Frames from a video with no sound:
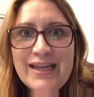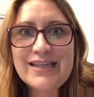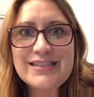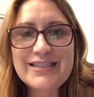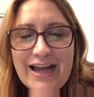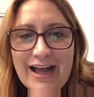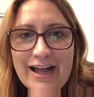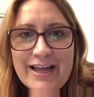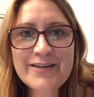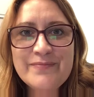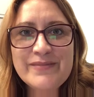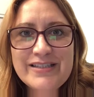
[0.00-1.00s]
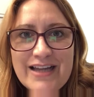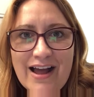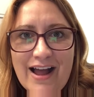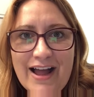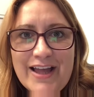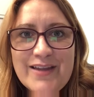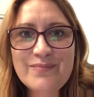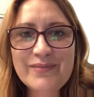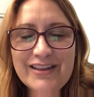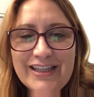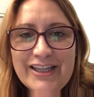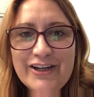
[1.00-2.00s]
Dime,
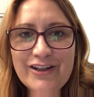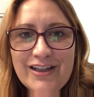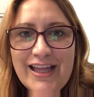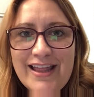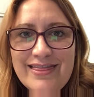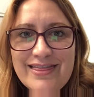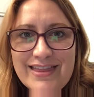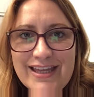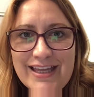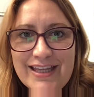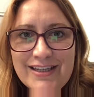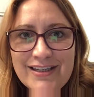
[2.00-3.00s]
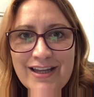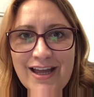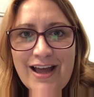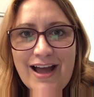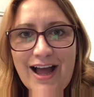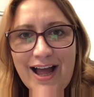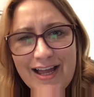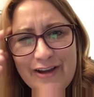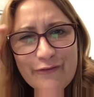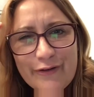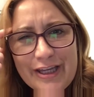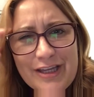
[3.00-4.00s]
dime, little and thin,
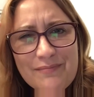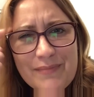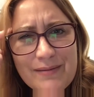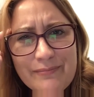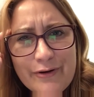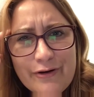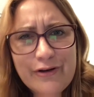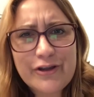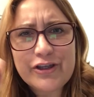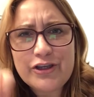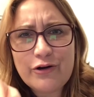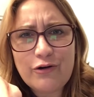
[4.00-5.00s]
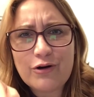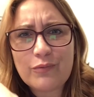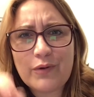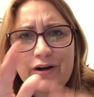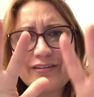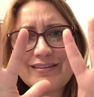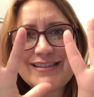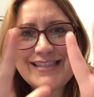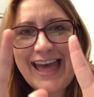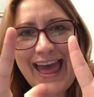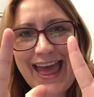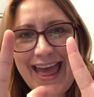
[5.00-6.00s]
I remember you're worth
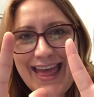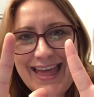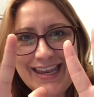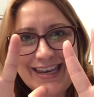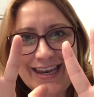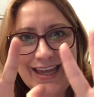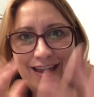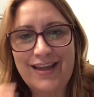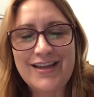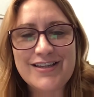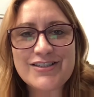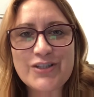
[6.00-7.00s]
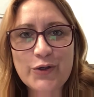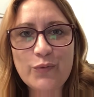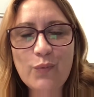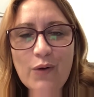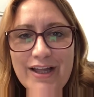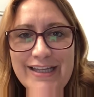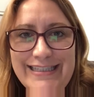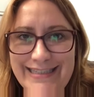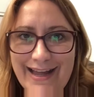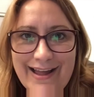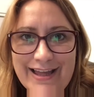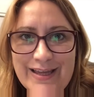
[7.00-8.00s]
10. So 1
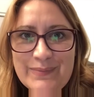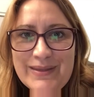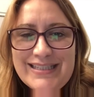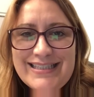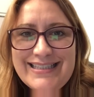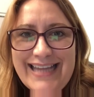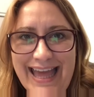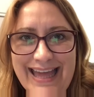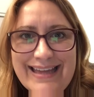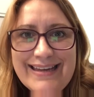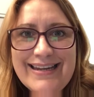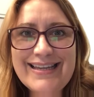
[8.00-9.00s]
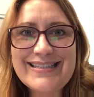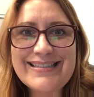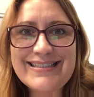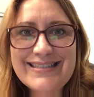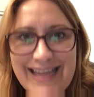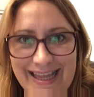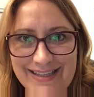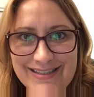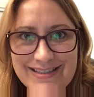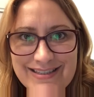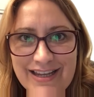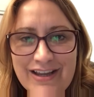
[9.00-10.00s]
dime is 10
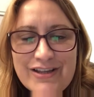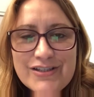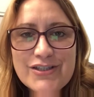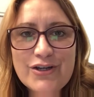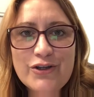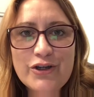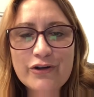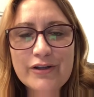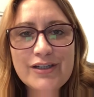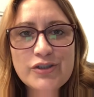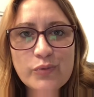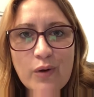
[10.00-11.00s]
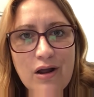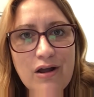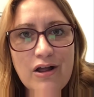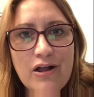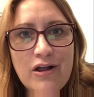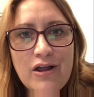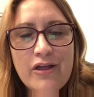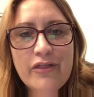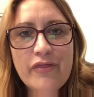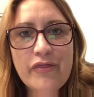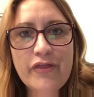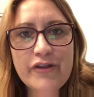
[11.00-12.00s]
cents. So you're going to draw
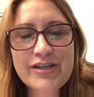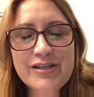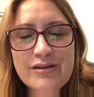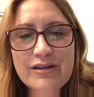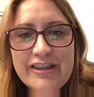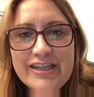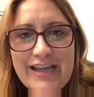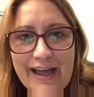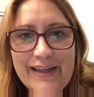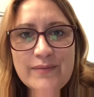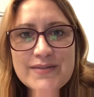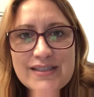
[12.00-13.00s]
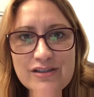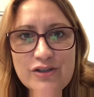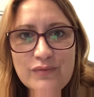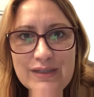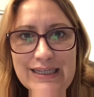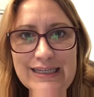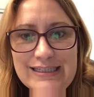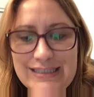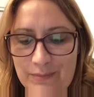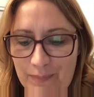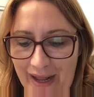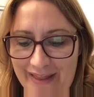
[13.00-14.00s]
the dimes that you need
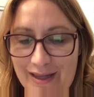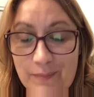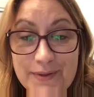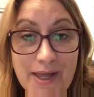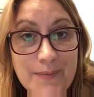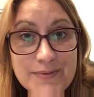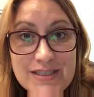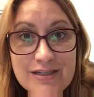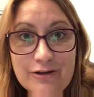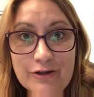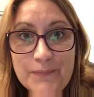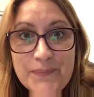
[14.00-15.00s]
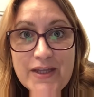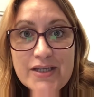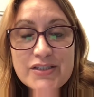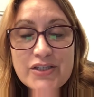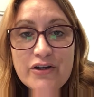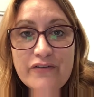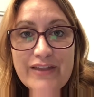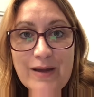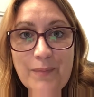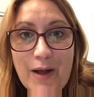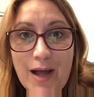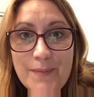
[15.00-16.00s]
to buy that popsicle. So if
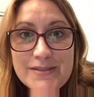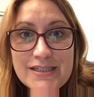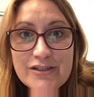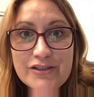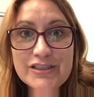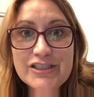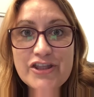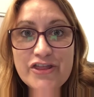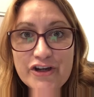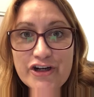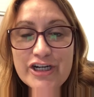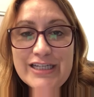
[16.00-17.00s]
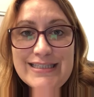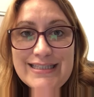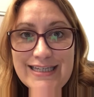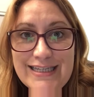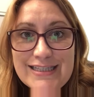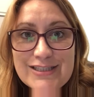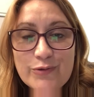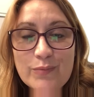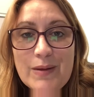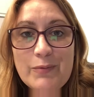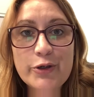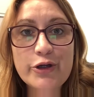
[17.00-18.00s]
that popsicle is 30 cents,
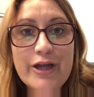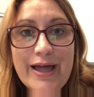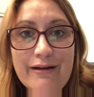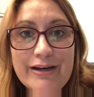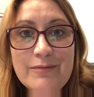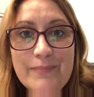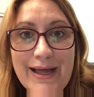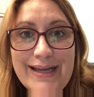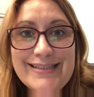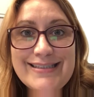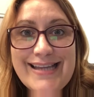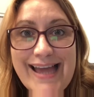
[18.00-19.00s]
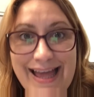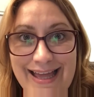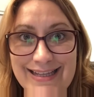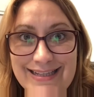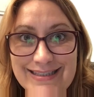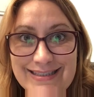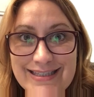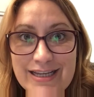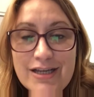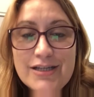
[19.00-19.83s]
remember you're counting by tens.